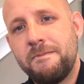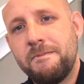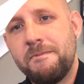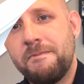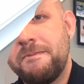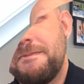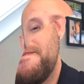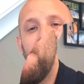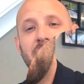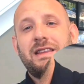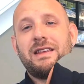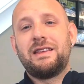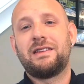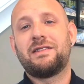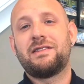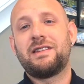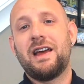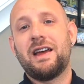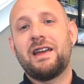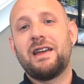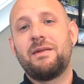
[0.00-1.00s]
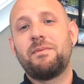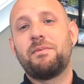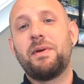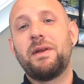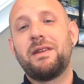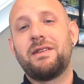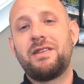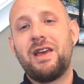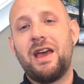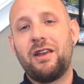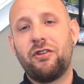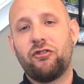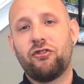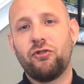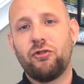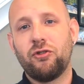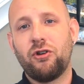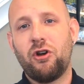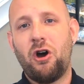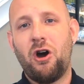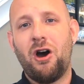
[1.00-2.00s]
All right, the second
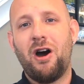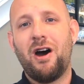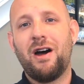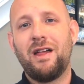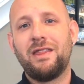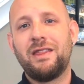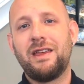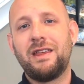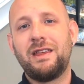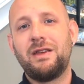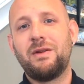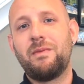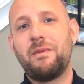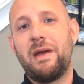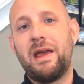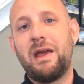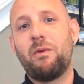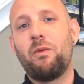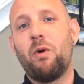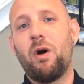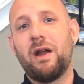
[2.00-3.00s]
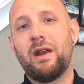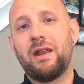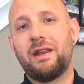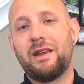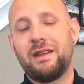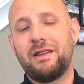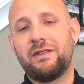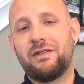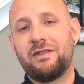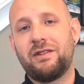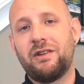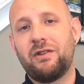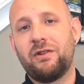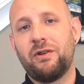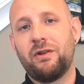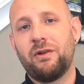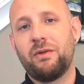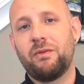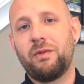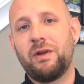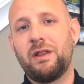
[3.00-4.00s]
potential con that you may want to
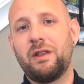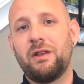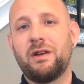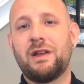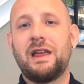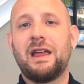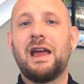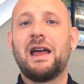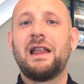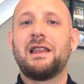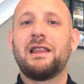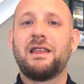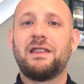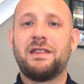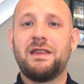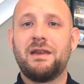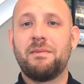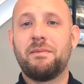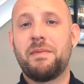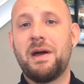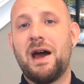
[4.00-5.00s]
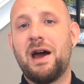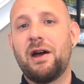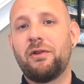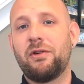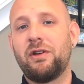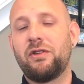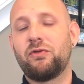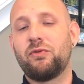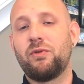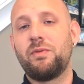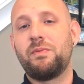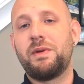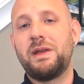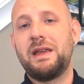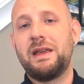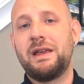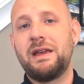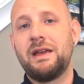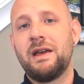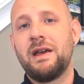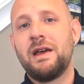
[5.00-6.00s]
consider when looking at lithium batteries would
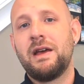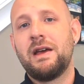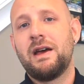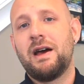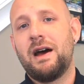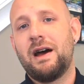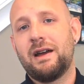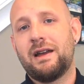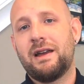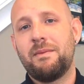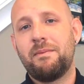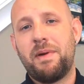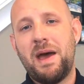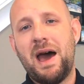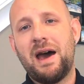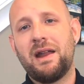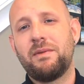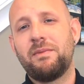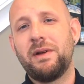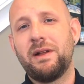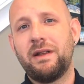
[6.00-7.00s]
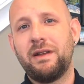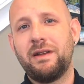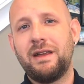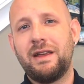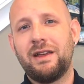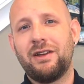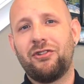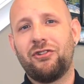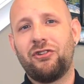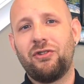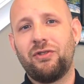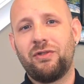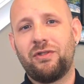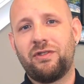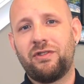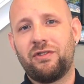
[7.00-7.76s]
be compatibility issues.